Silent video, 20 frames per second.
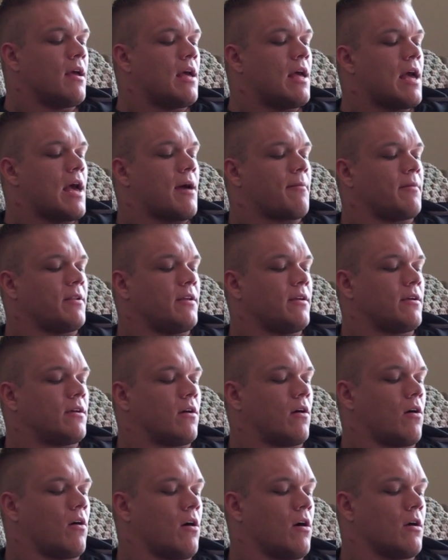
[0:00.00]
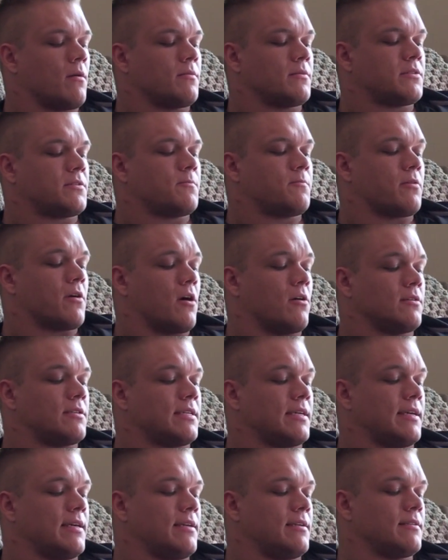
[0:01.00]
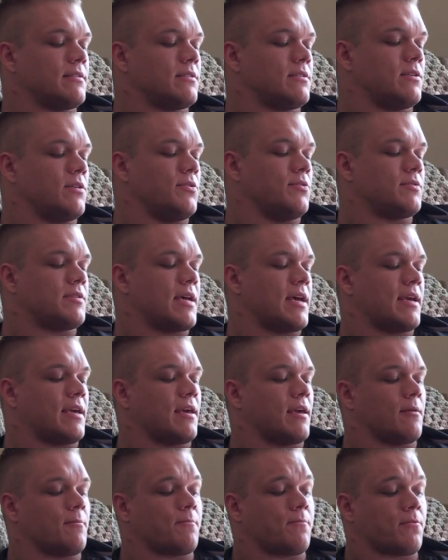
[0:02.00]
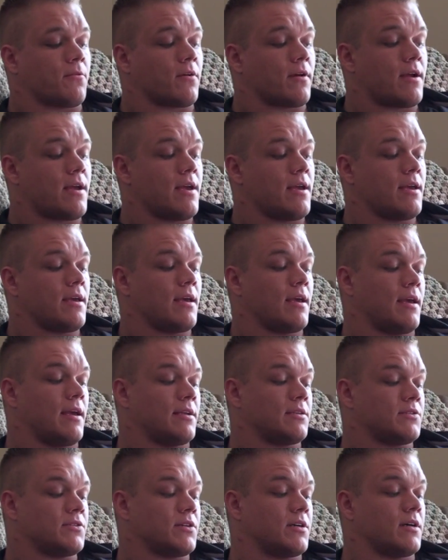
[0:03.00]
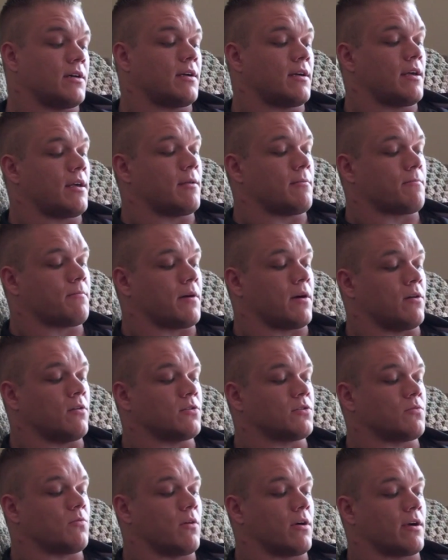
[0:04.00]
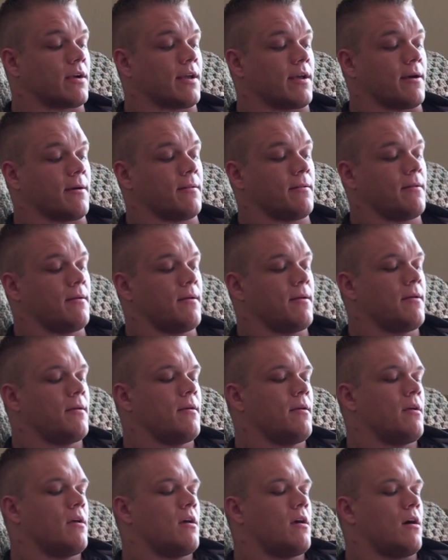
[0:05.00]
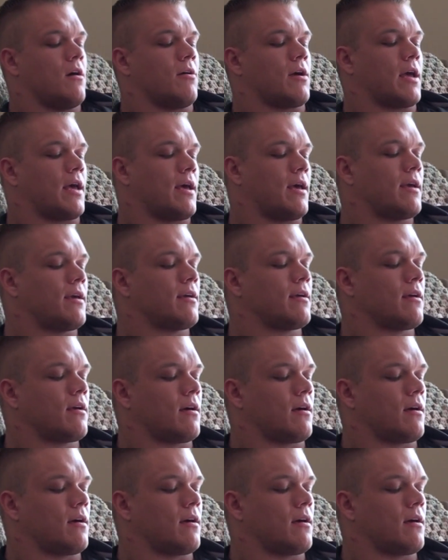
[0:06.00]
how many carbs, proteins do you take in pre, intra, and post workout? Okay.